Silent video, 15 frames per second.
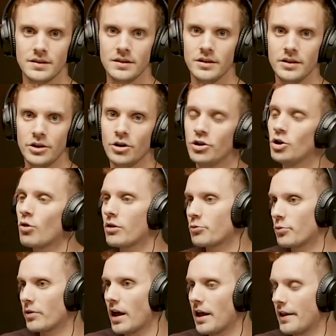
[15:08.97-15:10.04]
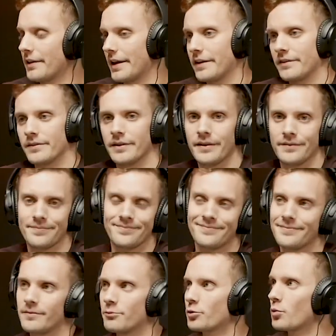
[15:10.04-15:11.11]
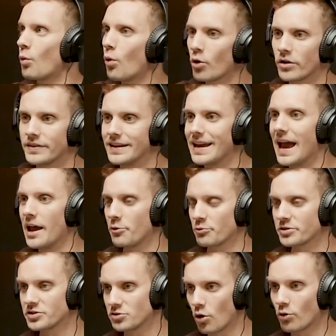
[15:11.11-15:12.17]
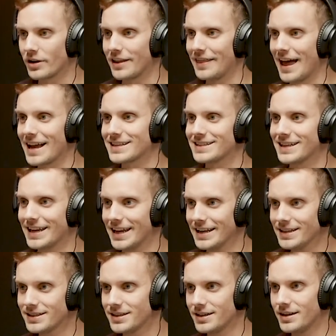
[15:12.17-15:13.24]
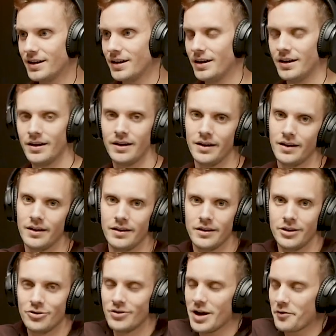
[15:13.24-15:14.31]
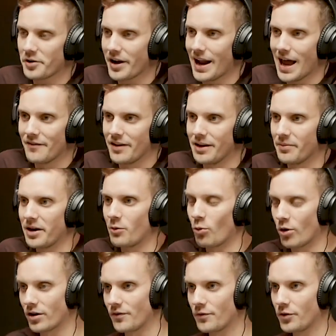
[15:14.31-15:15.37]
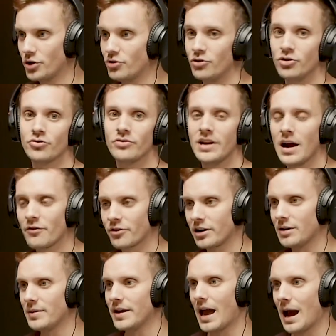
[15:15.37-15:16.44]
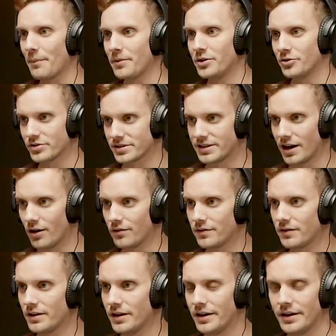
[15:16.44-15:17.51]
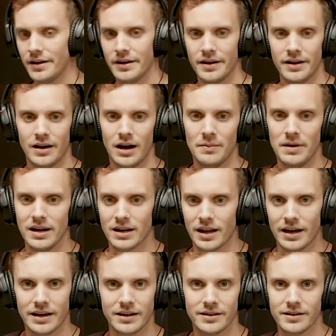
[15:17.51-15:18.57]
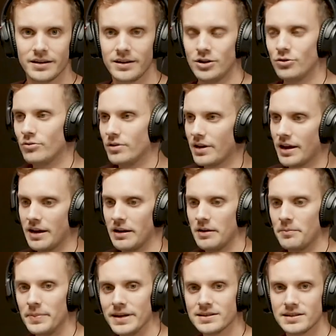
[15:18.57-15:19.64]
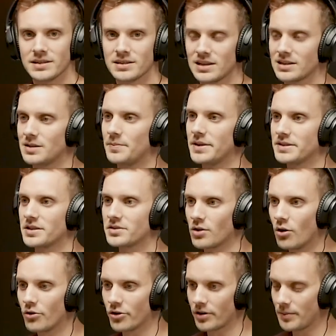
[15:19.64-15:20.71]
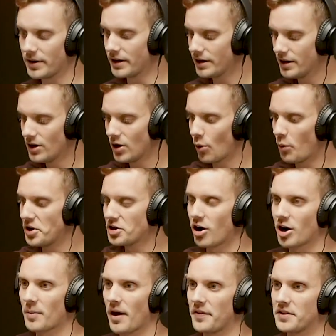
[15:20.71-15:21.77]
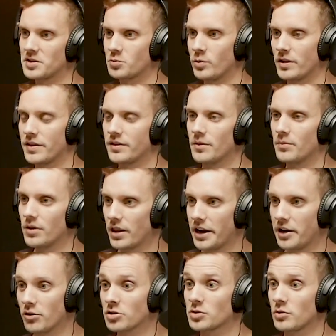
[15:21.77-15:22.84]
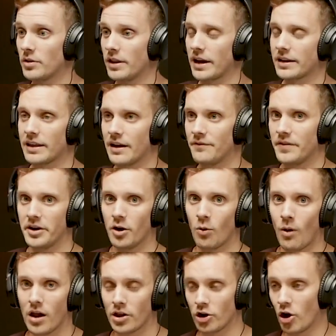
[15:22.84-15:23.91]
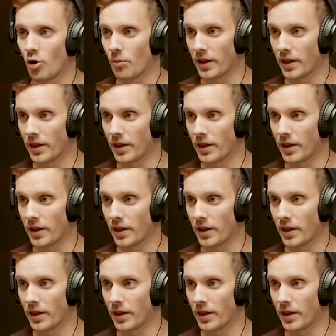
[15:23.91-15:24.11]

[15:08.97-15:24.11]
you only, like, reward the end result and that's it, you're never going to have anybody working for you. You're never going to be happy yourself. I mean, like, in business, as a business owner, I mean, we talked about this with millennials in, like, that video a while ago,